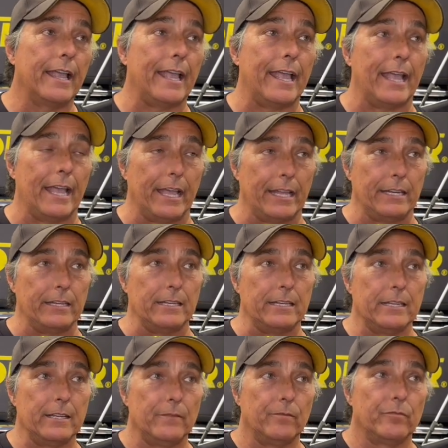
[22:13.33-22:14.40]
and
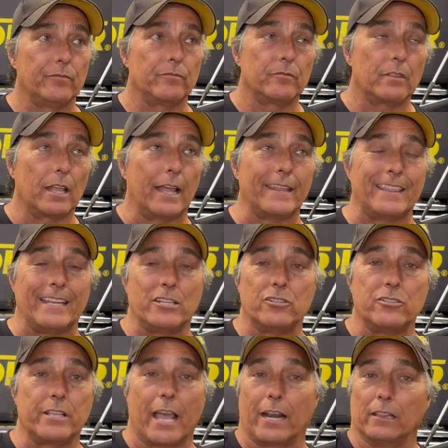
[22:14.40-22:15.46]
I think
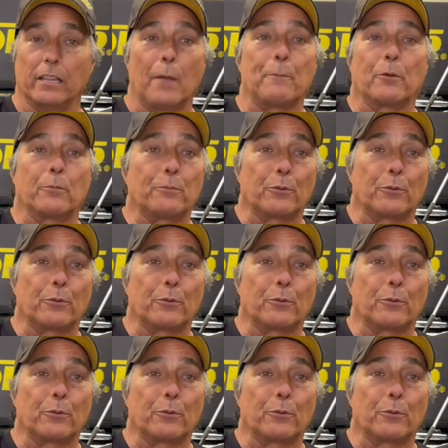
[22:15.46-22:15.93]
she's got a leopard